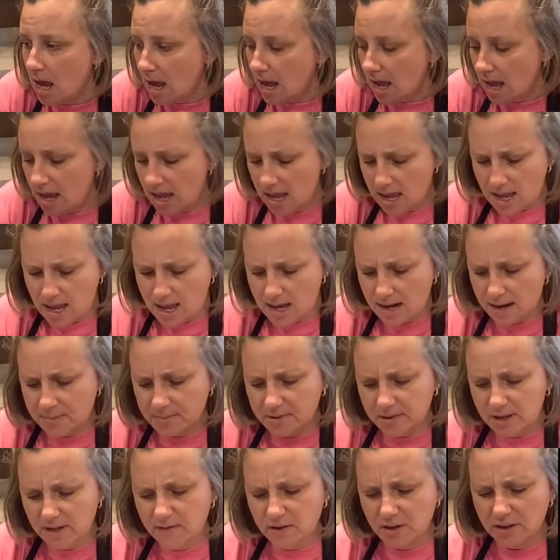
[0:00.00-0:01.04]
And I
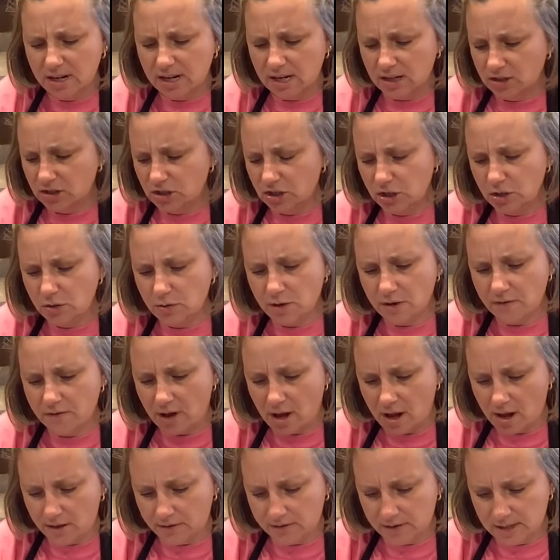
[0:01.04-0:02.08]
believe you're getting 2 of
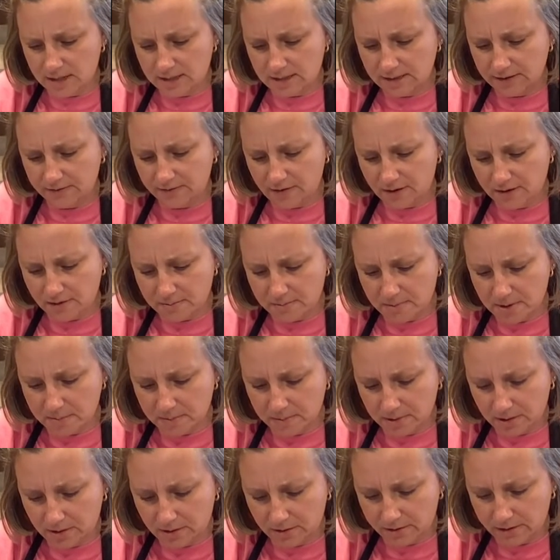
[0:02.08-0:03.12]
all these, if I
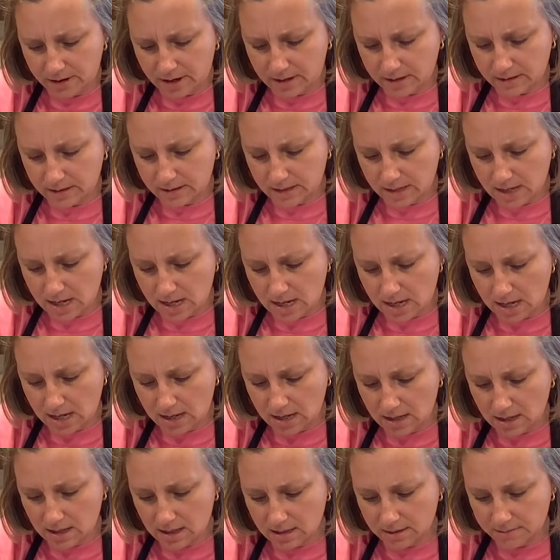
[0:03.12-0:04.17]
remember correctly.
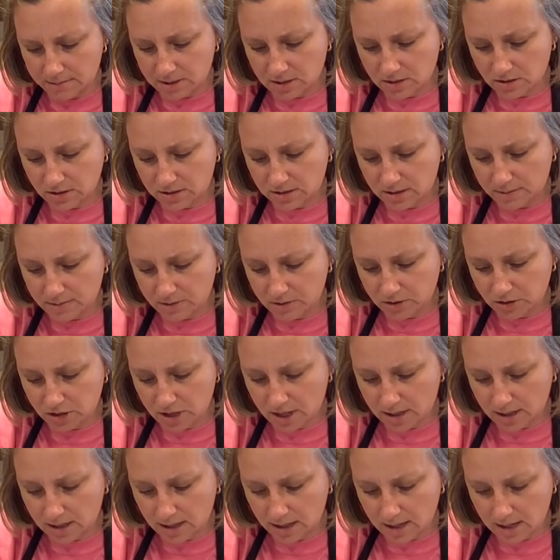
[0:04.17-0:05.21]
Let me just double
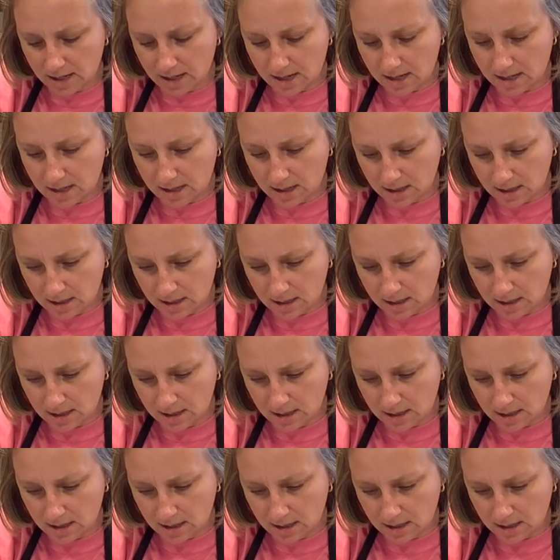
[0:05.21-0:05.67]
check again.